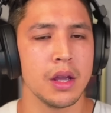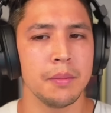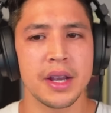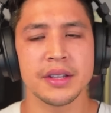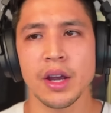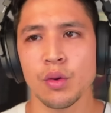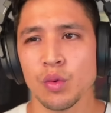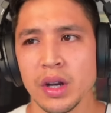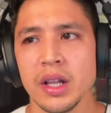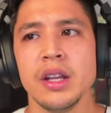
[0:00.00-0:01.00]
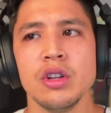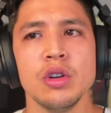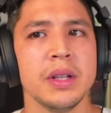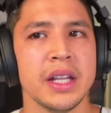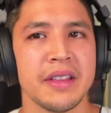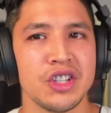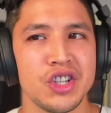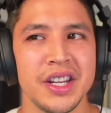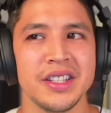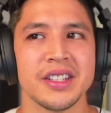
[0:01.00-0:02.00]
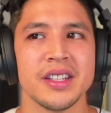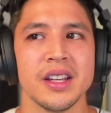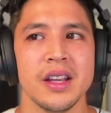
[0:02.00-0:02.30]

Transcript: because I really do believe that Jesus